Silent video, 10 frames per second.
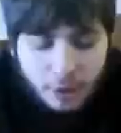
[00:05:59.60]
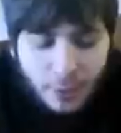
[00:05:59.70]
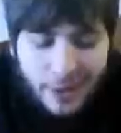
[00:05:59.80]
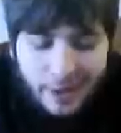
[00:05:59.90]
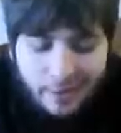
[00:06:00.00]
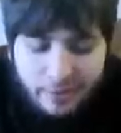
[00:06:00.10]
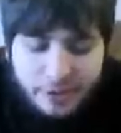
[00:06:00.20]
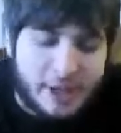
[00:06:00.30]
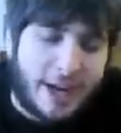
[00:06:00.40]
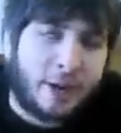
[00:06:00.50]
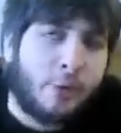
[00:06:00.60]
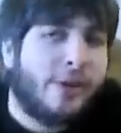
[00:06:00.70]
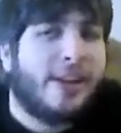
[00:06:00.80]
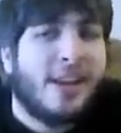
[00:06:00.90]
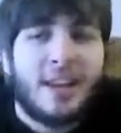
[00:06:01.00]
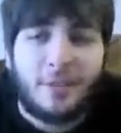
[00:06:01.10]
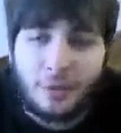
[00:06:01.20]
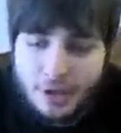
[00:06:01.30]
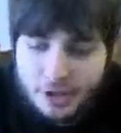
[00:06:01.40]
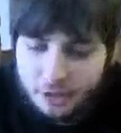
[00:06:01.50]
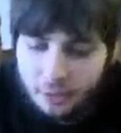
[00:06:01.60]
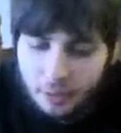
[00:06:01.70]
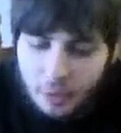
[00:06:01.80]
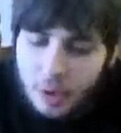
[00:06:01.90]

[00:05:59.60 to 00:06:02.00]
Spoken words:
You have the Jack, Queen, King of each suit.